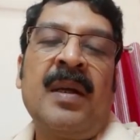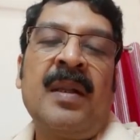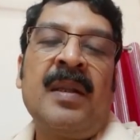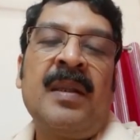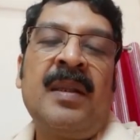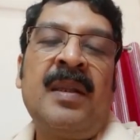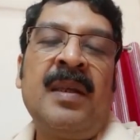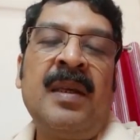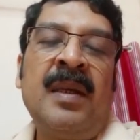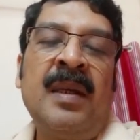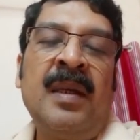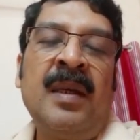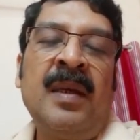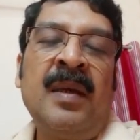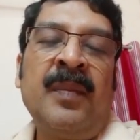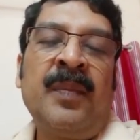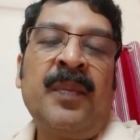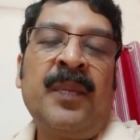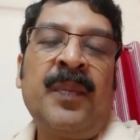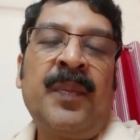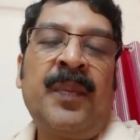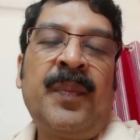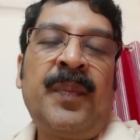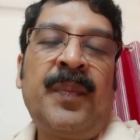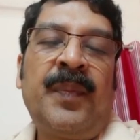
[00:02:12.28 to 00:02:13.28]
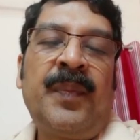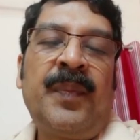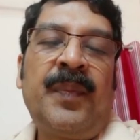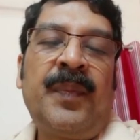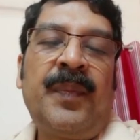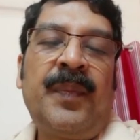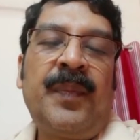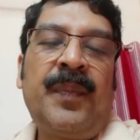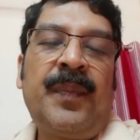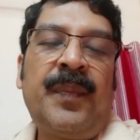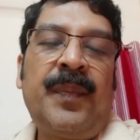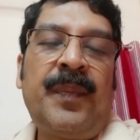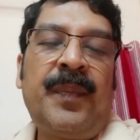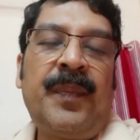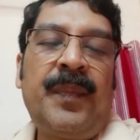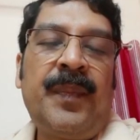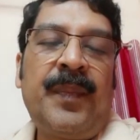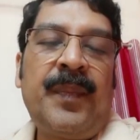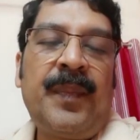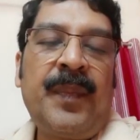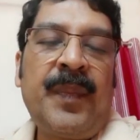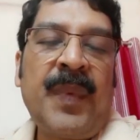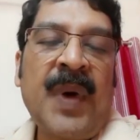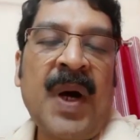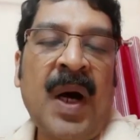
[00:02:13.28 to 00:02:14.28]
the
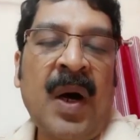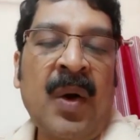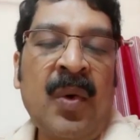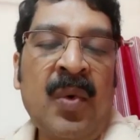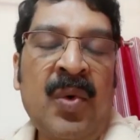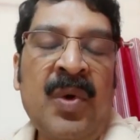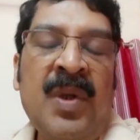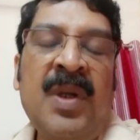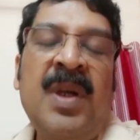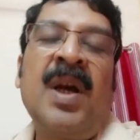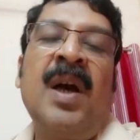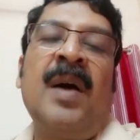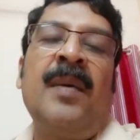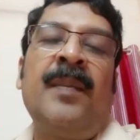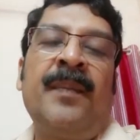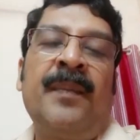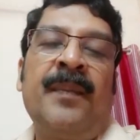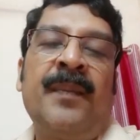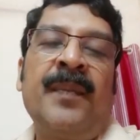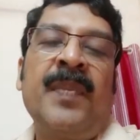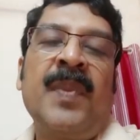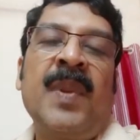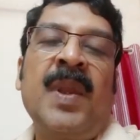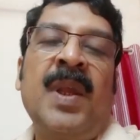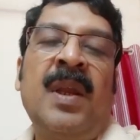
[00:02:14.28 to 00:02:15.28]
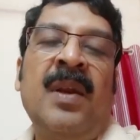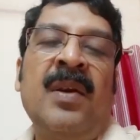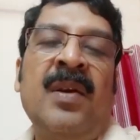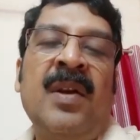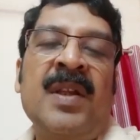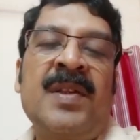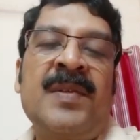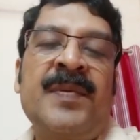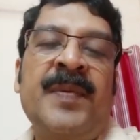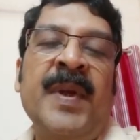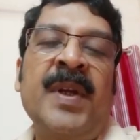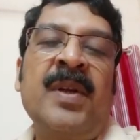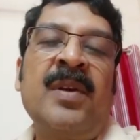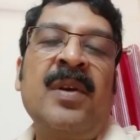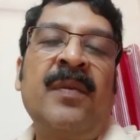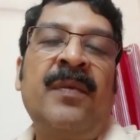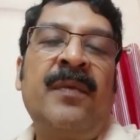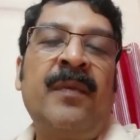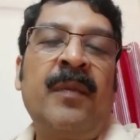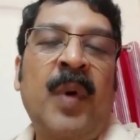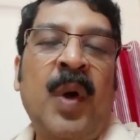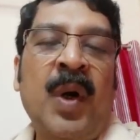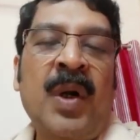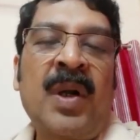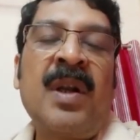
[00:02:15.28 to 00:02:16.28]
outcome in respect of
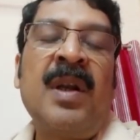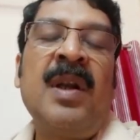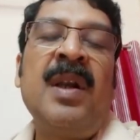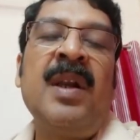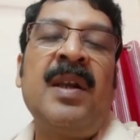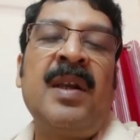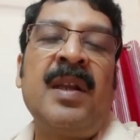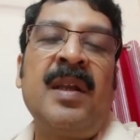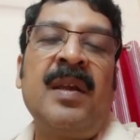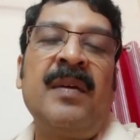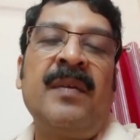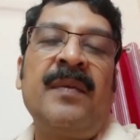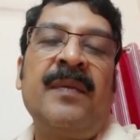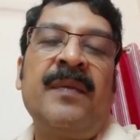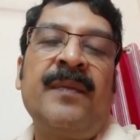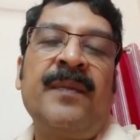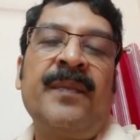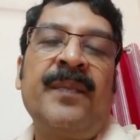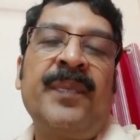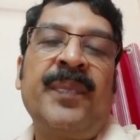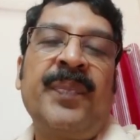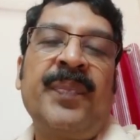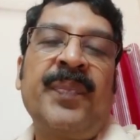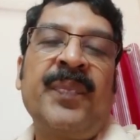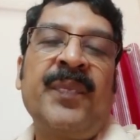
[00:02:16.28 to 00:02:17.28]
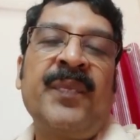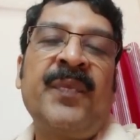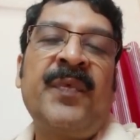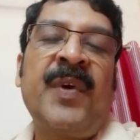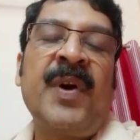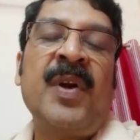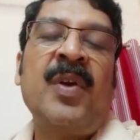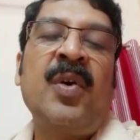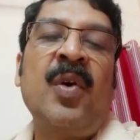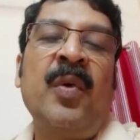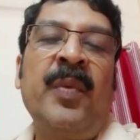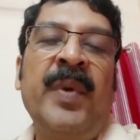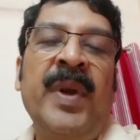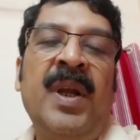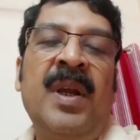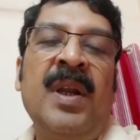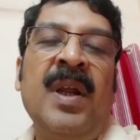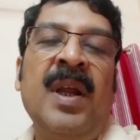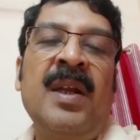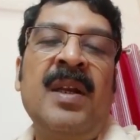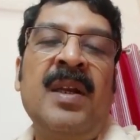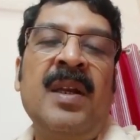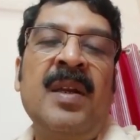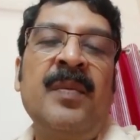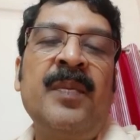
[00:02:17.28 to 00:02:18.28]
mortality for
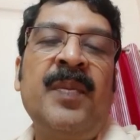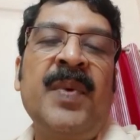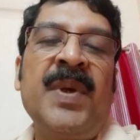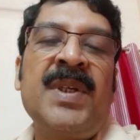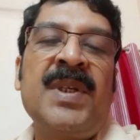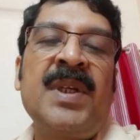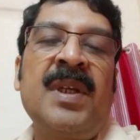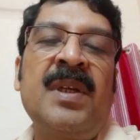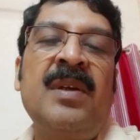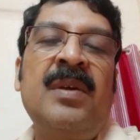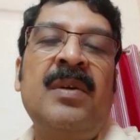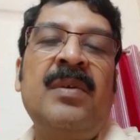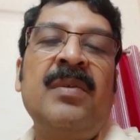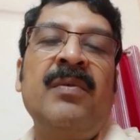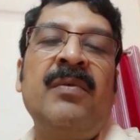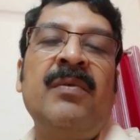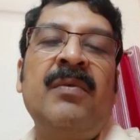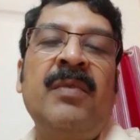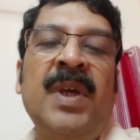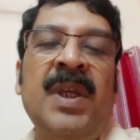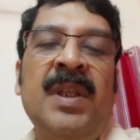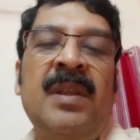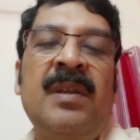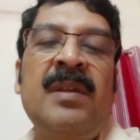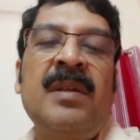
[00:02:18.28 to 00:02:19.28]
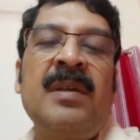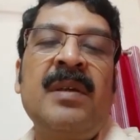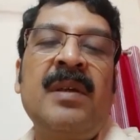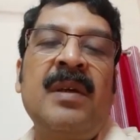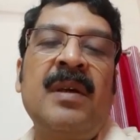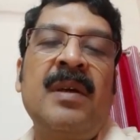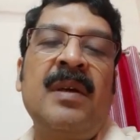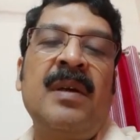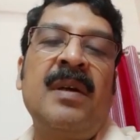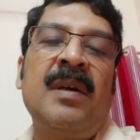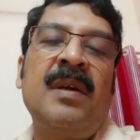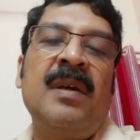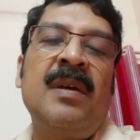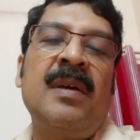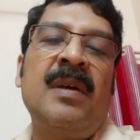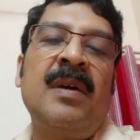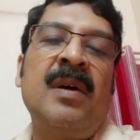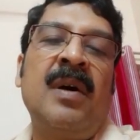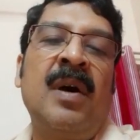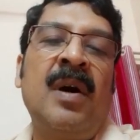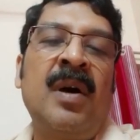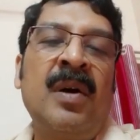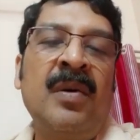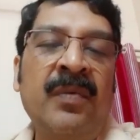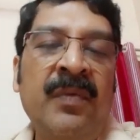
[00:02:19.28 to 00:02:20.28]
COVID-19 patient with
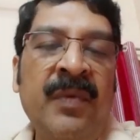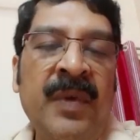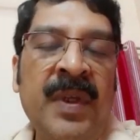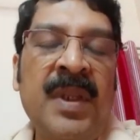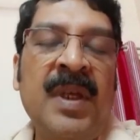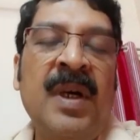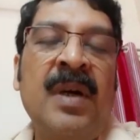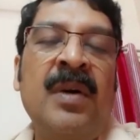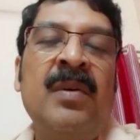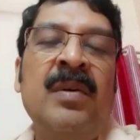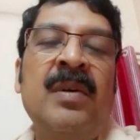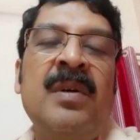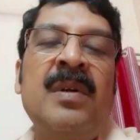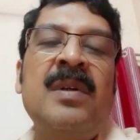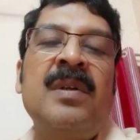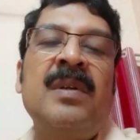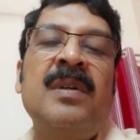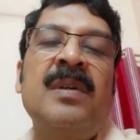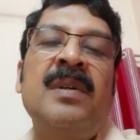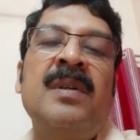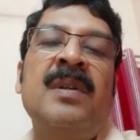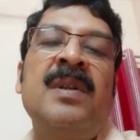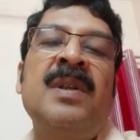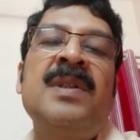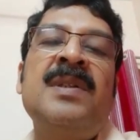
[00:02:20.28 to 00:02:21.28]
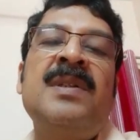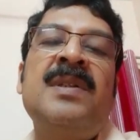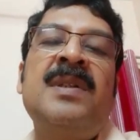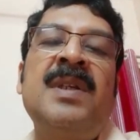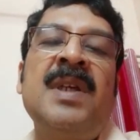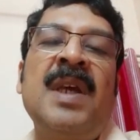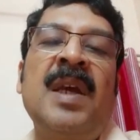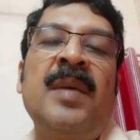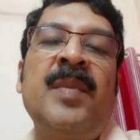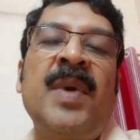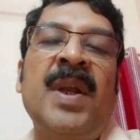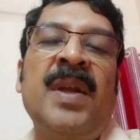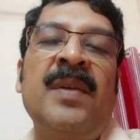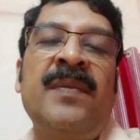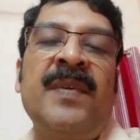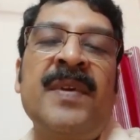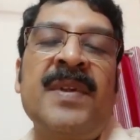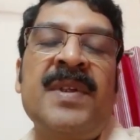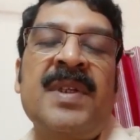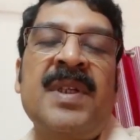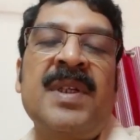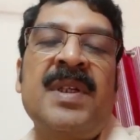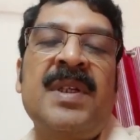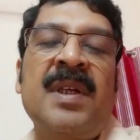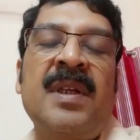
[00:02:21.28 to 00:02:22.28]
or without this GI
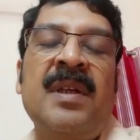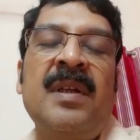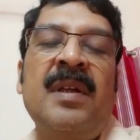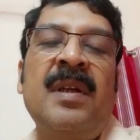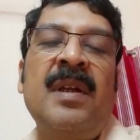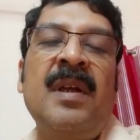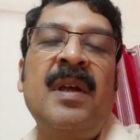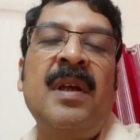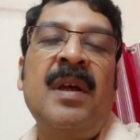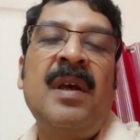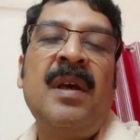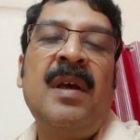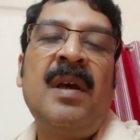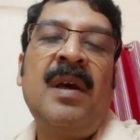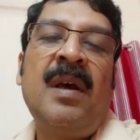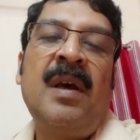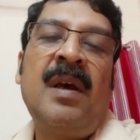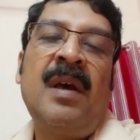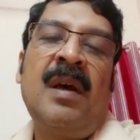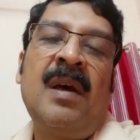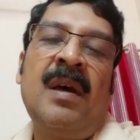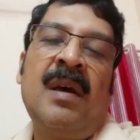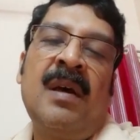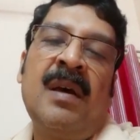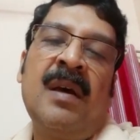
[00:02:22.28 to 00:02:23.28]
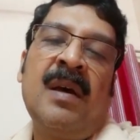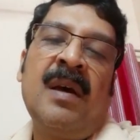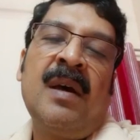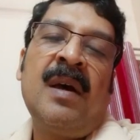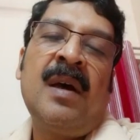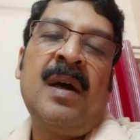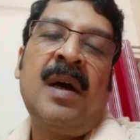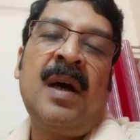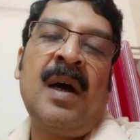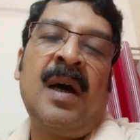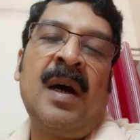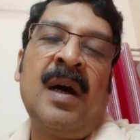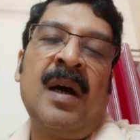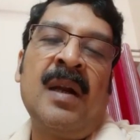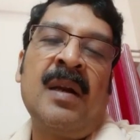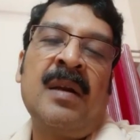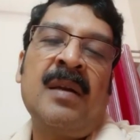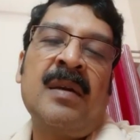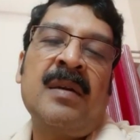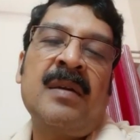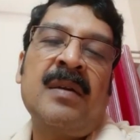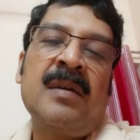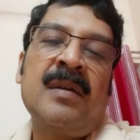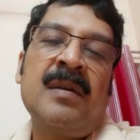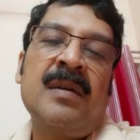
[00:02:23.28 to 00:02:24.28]
manifestation are
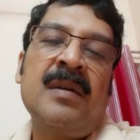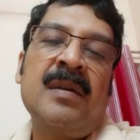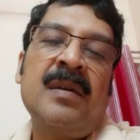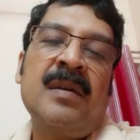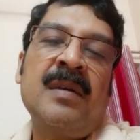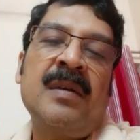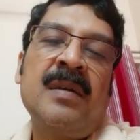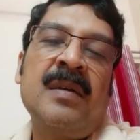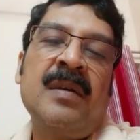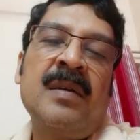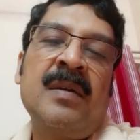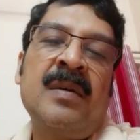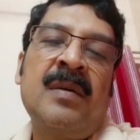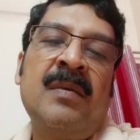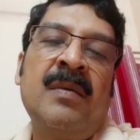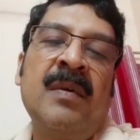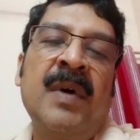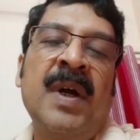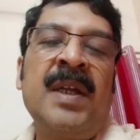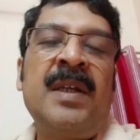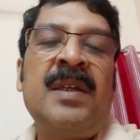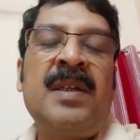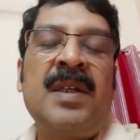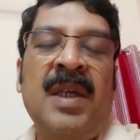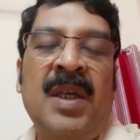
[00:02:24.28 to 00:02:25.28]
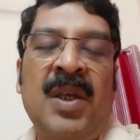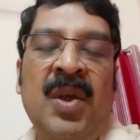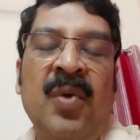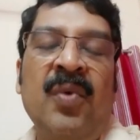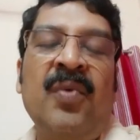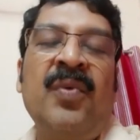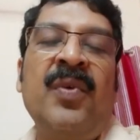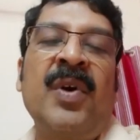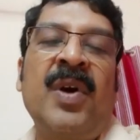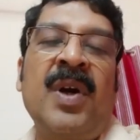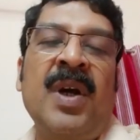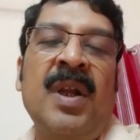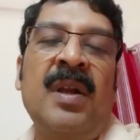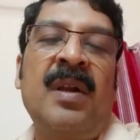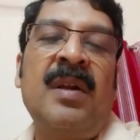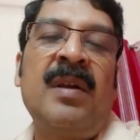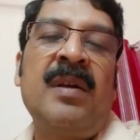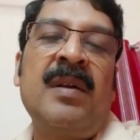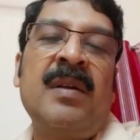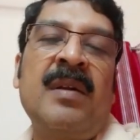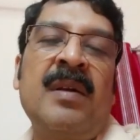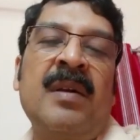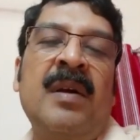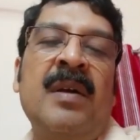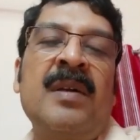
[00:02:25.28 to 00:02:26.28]
quite equivocal
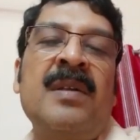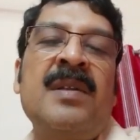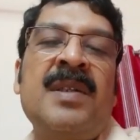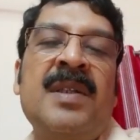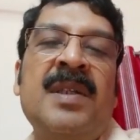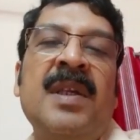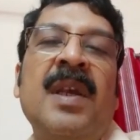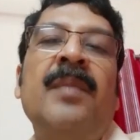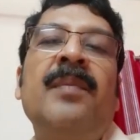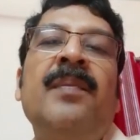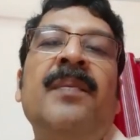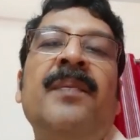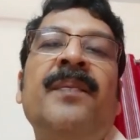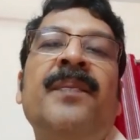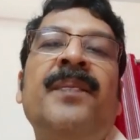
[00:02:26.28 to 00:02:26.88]
or same.